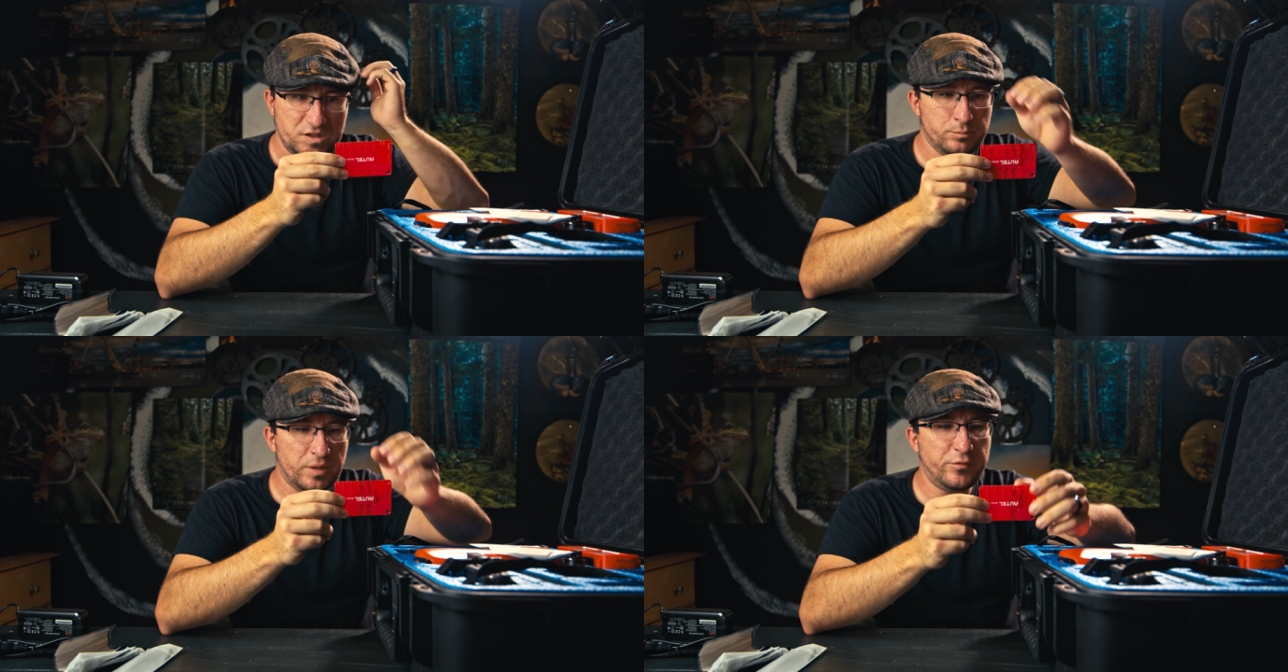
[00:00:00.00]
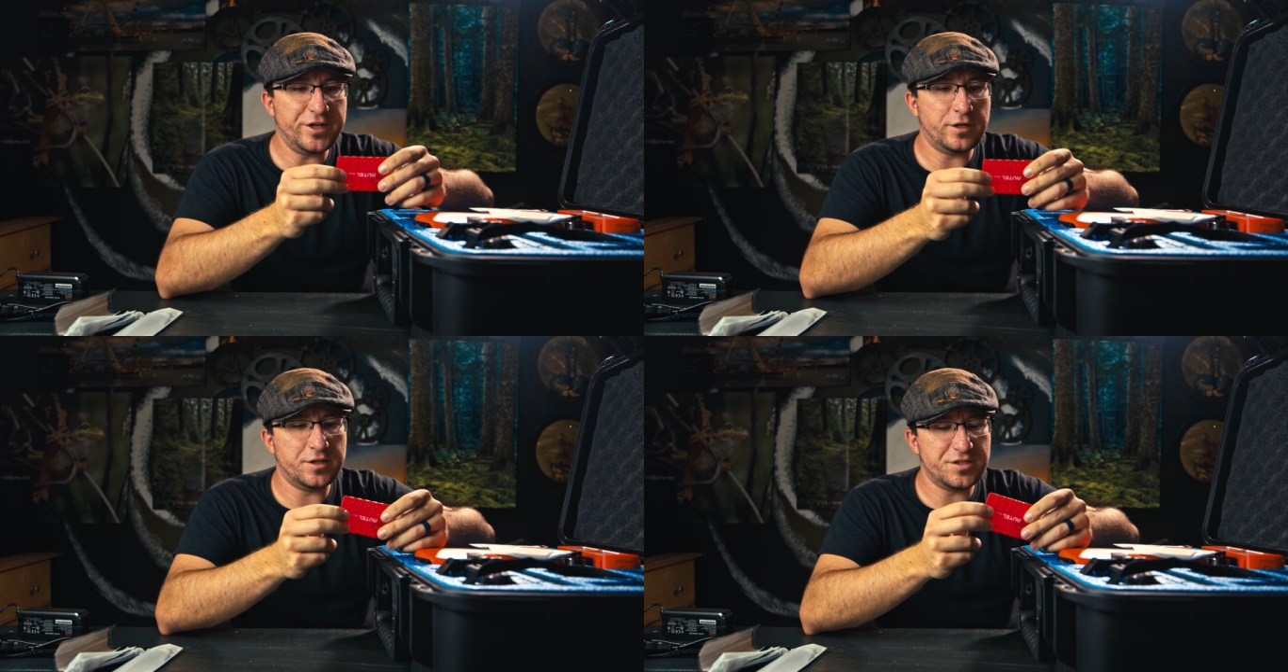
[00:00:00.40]

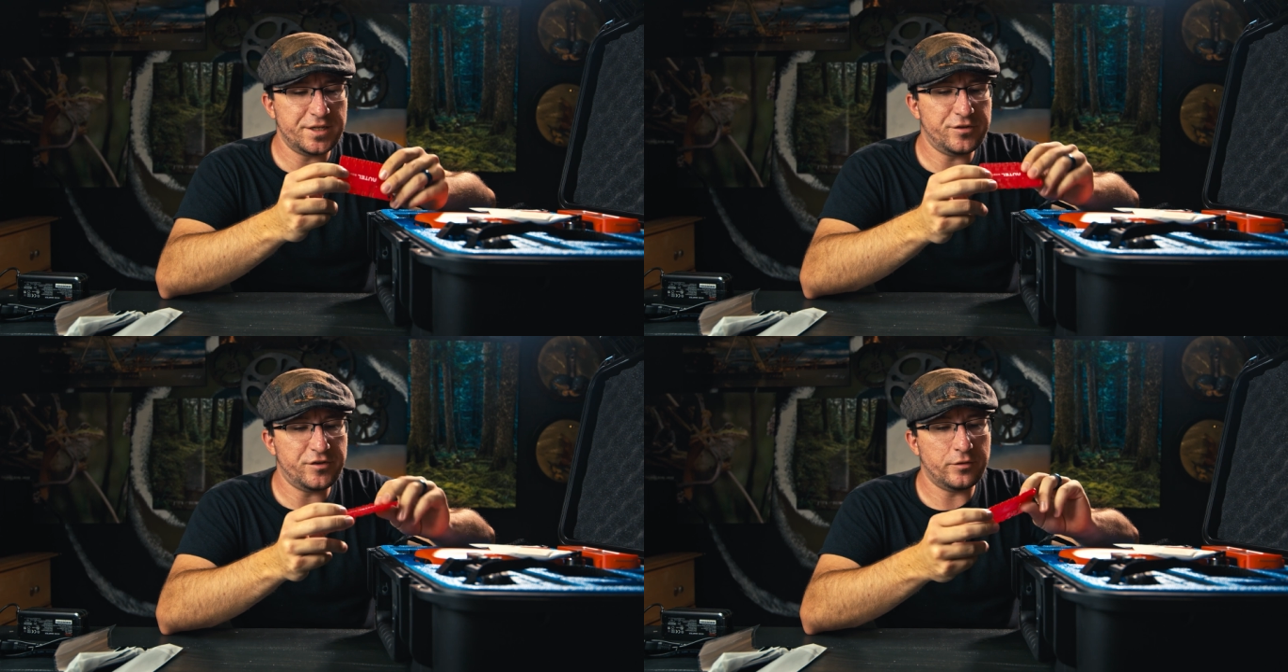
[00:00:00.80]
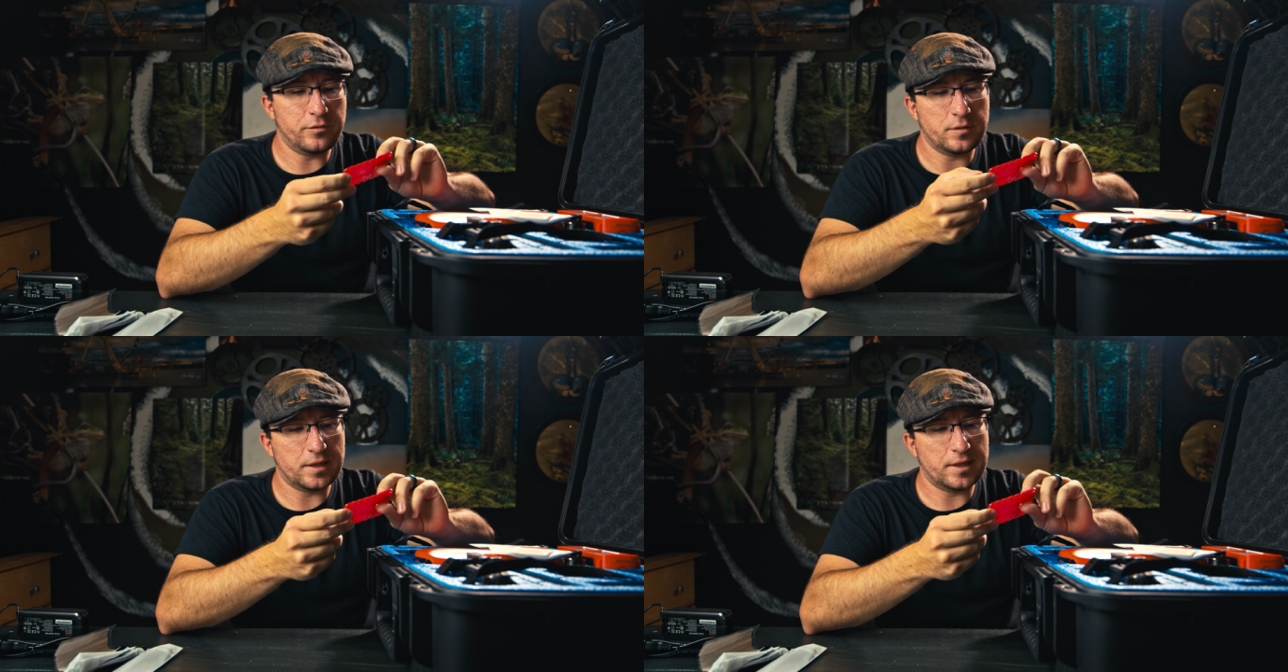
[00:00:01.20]
Memory cards into,
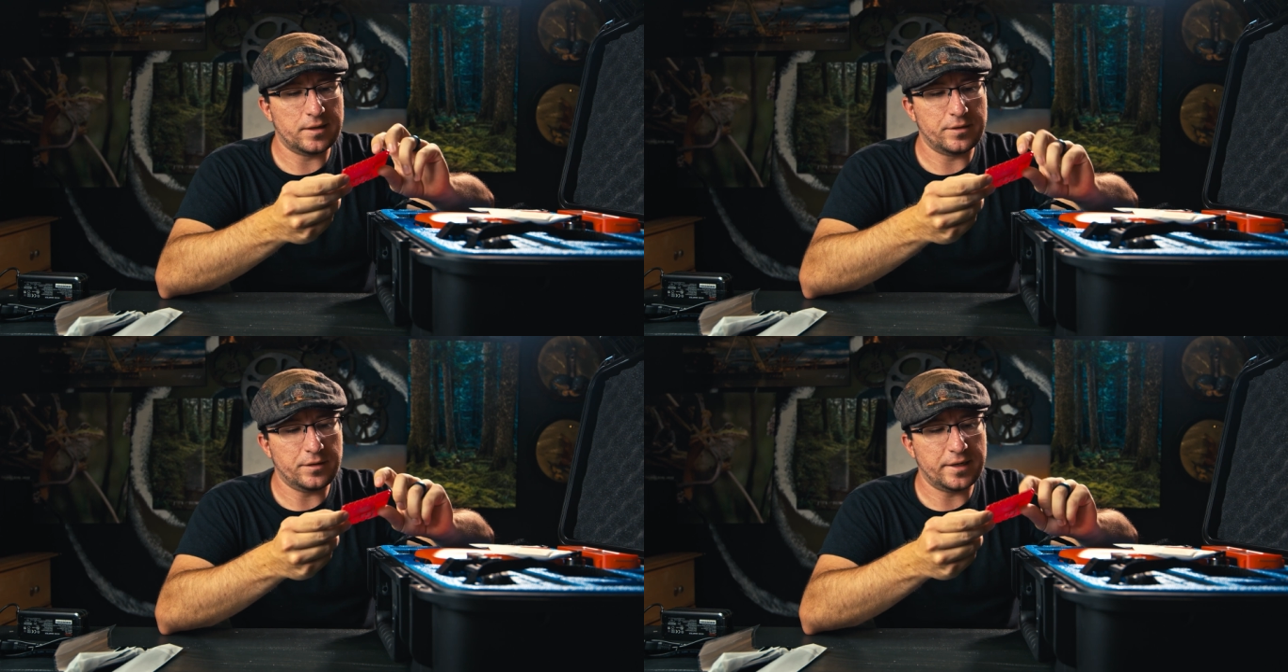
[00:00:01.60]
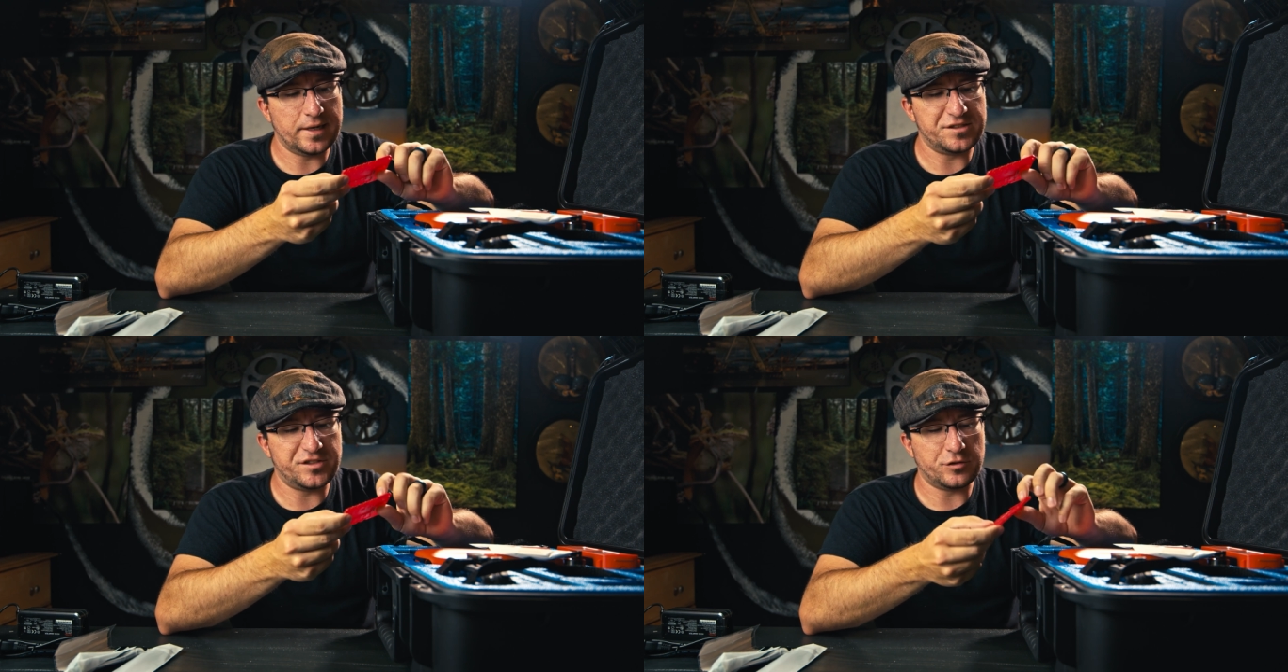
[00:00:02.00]
you
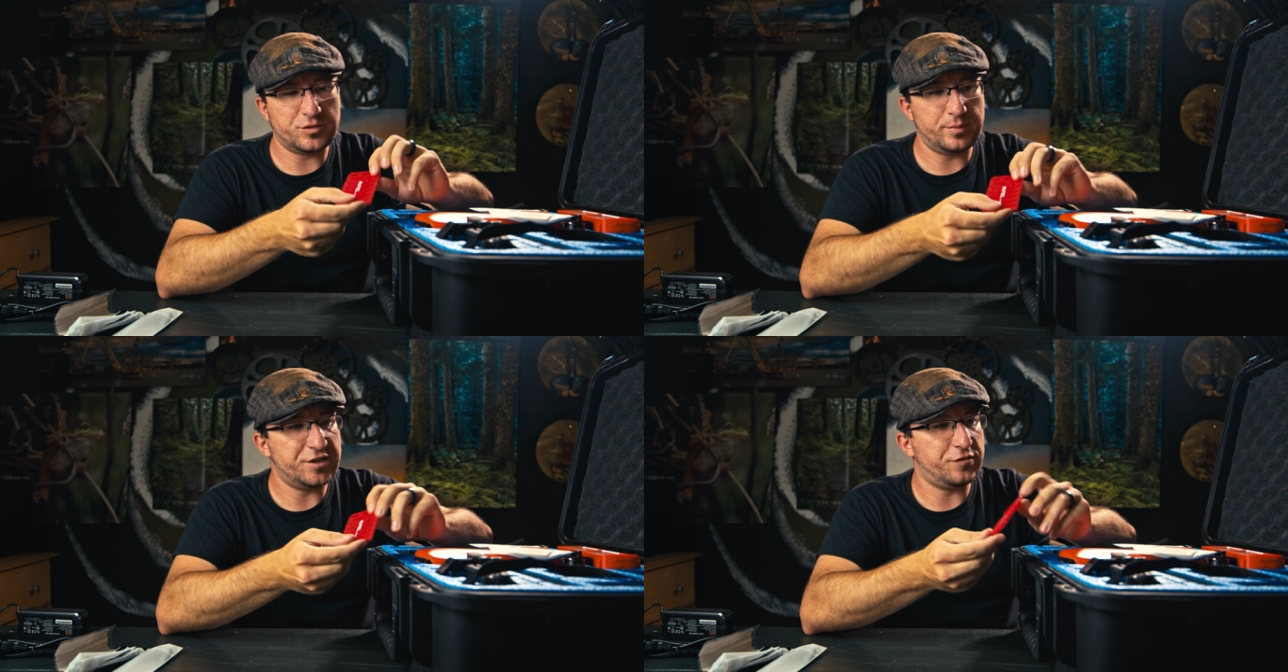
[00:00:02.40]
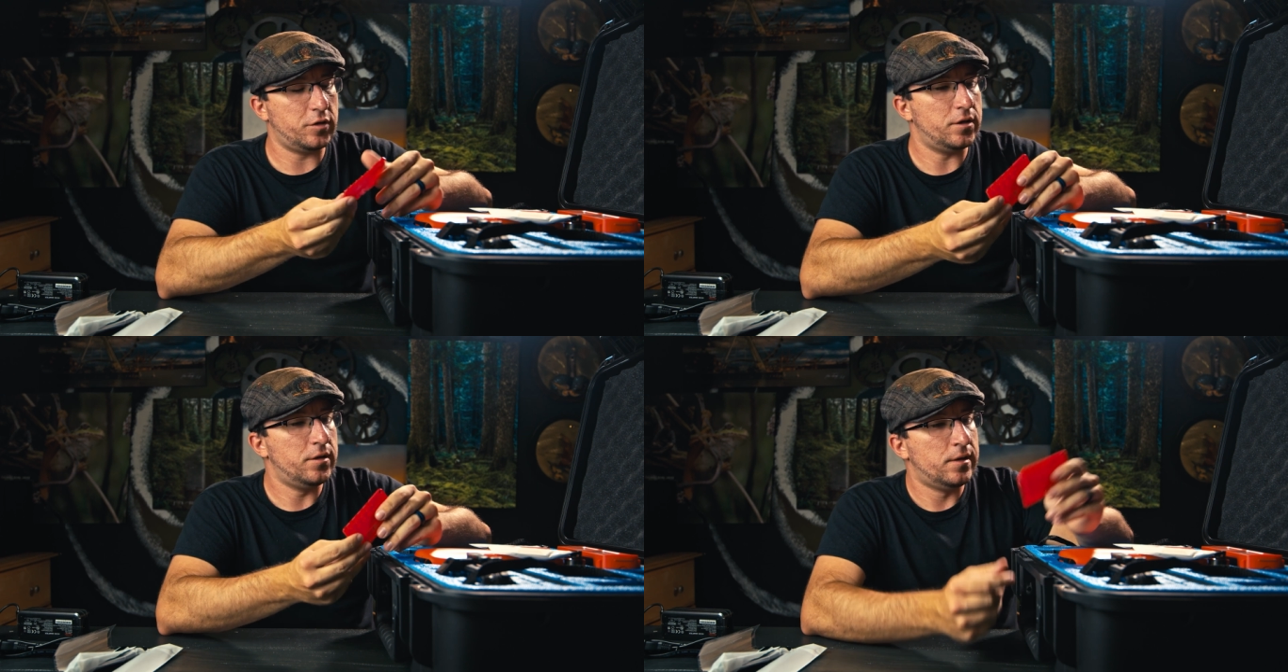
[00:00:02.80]
got a single space
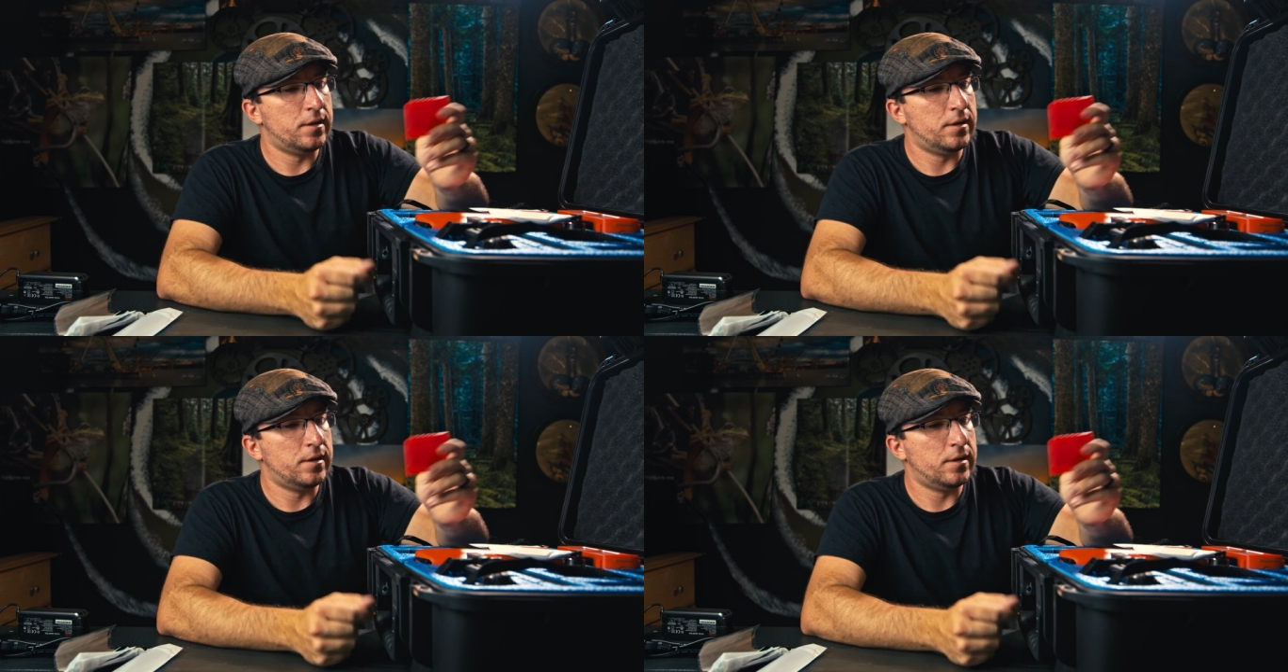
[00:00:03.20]
for